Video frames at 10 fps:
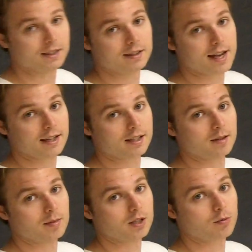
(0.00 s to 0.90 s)
the exact
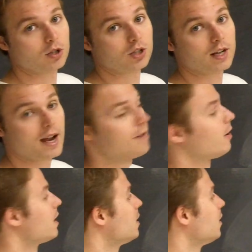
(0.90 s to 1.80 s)
same expression I have
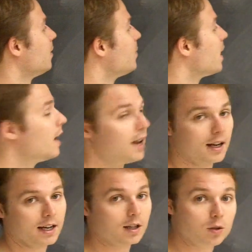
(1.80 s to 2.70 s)
right here.
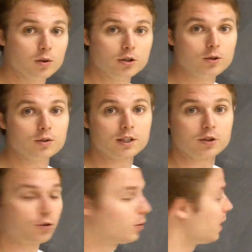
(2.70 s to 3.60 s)
And I can do this using
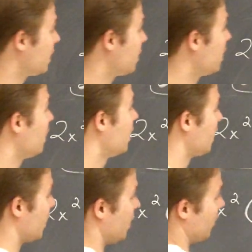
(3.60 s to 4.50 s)
a trick
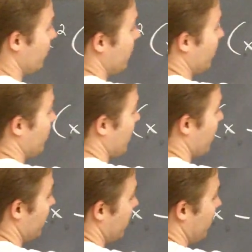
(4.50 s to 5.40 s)
of
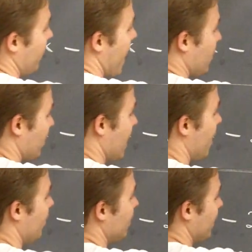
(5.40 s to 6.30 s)
factoring
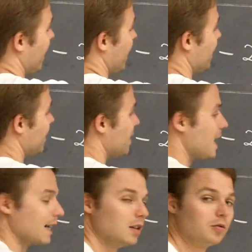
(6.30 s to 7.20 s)
out a
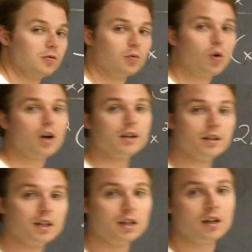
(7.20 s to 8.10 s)
negative
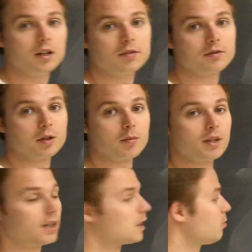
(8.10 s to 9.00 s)
1 from
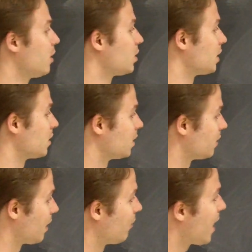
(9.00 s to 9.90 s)
the expression.
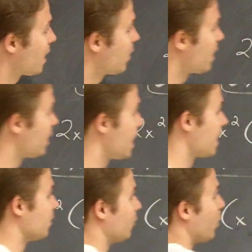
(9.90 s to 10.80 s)
Because if I factor out a
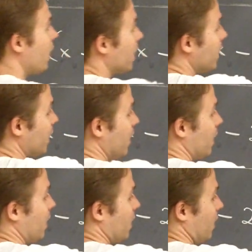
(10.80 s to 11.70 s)
negative 1,
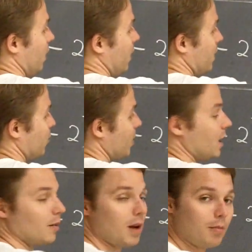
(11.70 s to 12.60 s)
this will
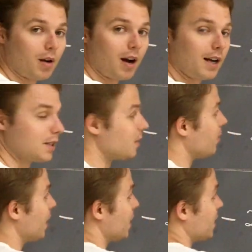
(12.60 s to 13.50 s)
become a
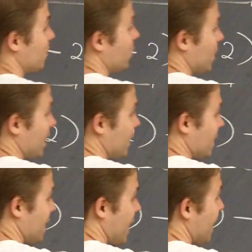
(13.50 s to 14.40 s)
positive x, it will change
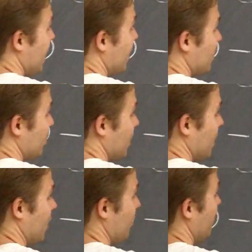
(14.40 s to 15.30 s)
the sign, and this will
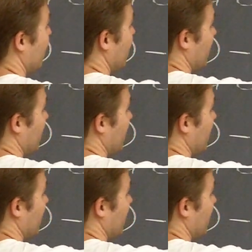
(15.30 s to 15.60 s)
become